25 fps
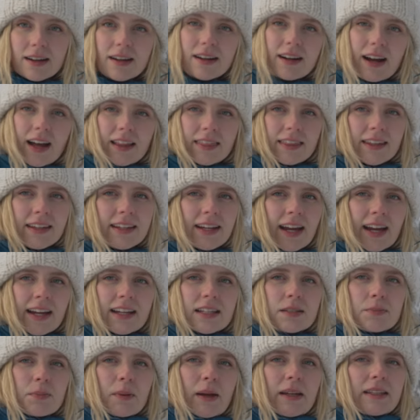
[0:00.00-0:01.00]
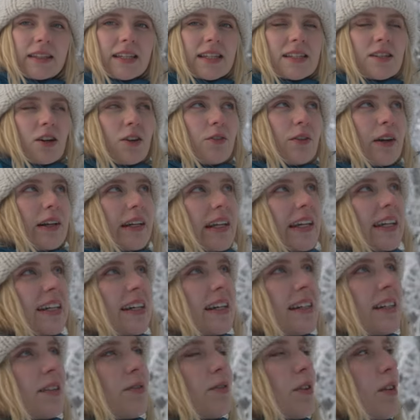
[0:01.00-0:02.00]
I think I explained this already in
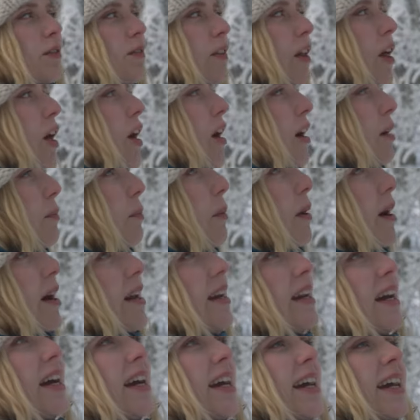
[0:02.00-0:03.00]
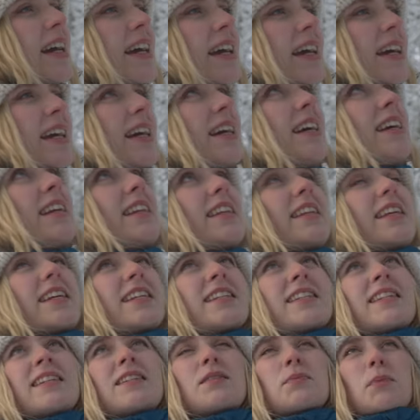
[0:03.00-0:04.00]
a different blog, but
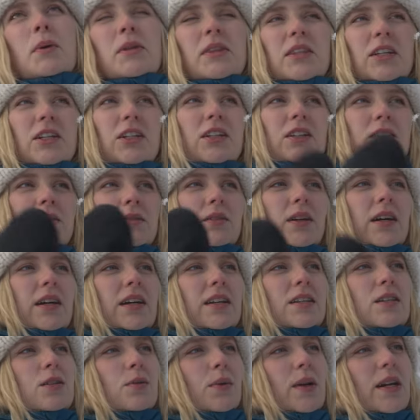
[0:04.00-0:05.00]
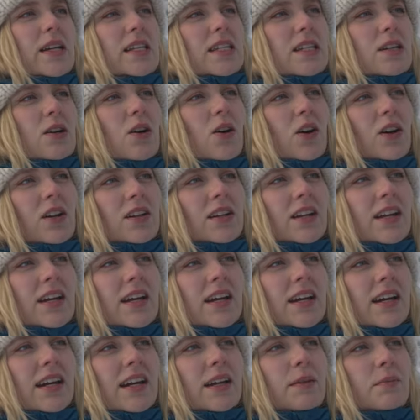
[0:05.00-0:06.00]
this is what the Swedes call
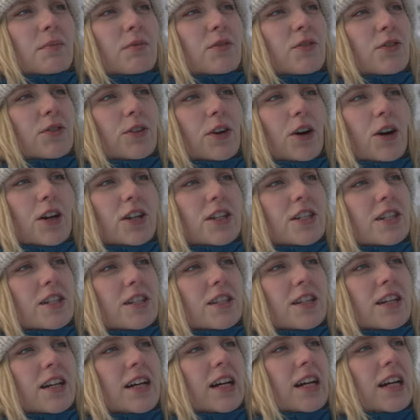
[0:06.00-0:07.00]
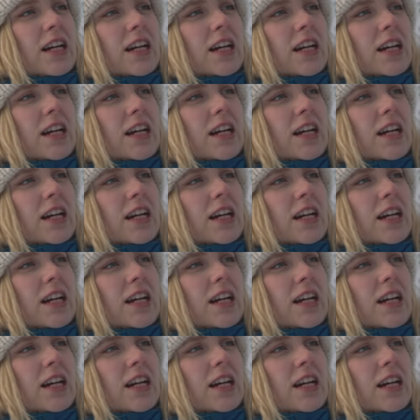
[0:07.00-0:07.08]
Rimfrost.